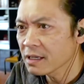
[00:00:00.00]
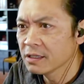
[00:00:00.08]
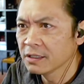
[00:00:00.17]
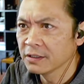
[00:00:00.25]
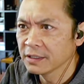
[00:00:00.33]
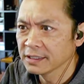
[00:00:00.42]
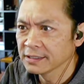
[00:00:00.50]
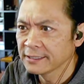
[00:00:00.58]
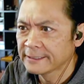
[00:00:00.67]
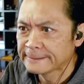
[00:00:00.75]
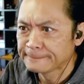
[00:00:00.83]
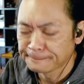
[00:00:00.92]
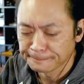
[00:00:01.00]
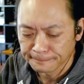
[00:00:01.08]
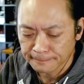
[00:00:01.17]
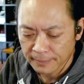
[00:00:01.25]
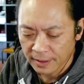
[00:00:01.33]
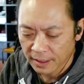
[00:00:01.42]
Oh, that's good.
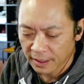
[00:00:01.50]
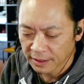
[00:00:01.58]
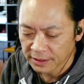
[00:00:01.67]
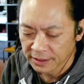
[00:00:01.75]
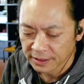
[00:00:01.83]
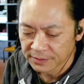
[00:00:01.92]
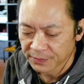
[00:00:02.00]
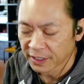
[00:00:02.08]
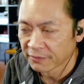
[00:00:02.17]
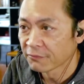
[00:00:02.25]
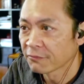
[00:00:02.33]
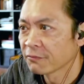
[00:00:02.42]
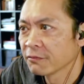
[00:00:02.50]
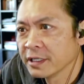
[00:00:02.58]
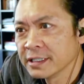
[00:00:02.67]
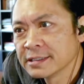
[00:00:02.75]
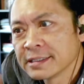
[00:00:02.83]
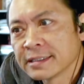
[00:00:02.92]
Actually, it's been
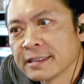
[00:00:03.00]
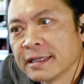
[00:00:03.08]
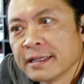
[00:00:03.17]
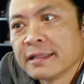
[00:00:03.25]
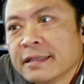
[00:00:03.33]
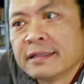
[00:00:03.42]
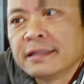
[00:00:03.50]
freezing lately.